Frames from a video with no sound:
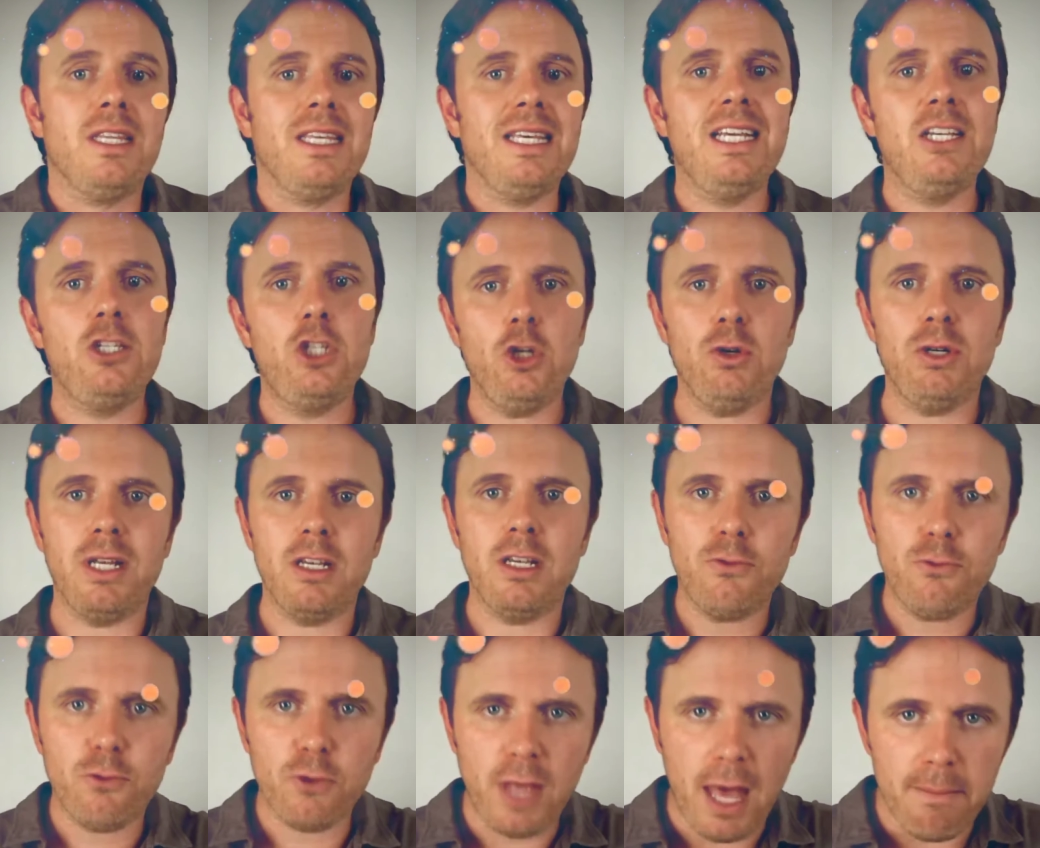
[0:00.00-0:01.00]
the easier it
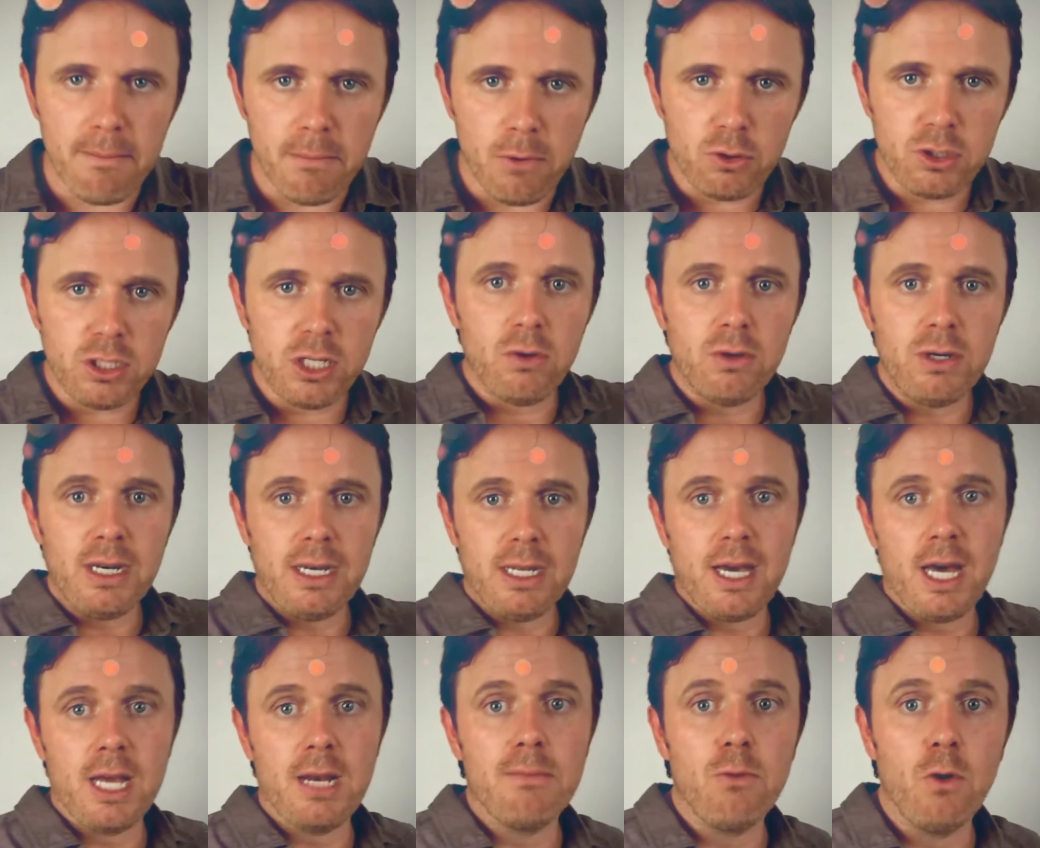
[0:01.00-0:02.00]
is for that motility
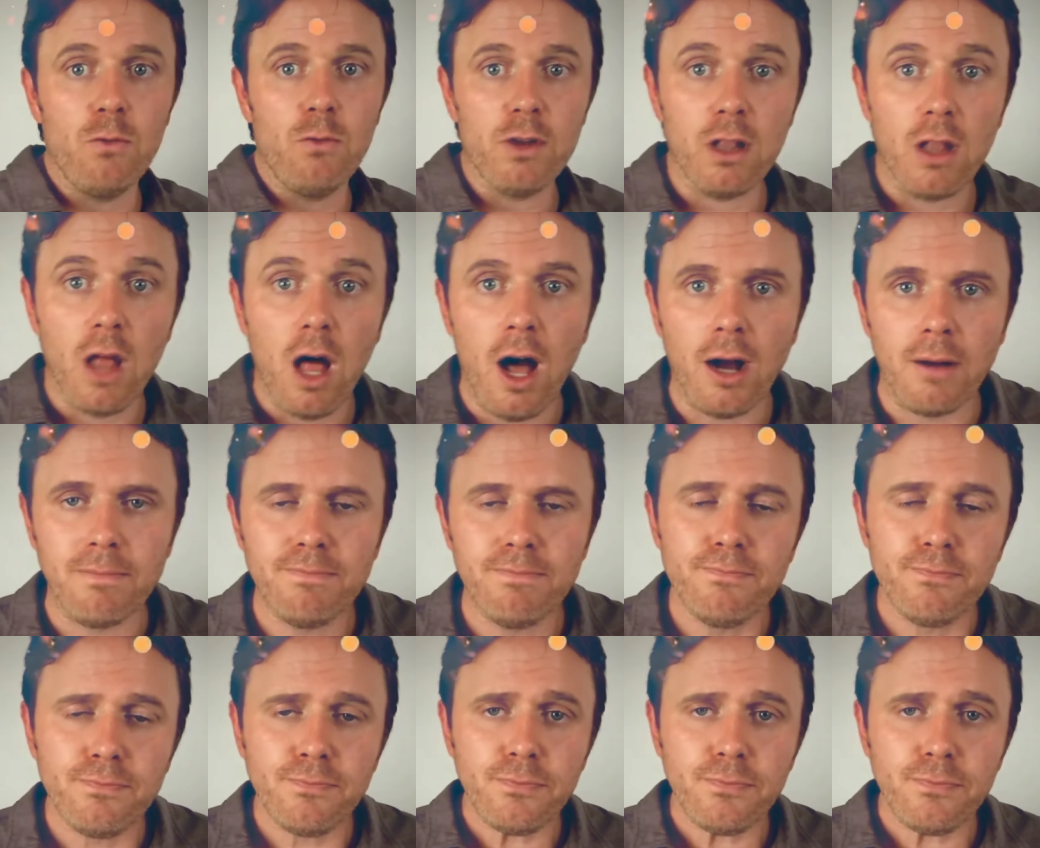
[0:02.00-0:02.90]
to kind of move it along.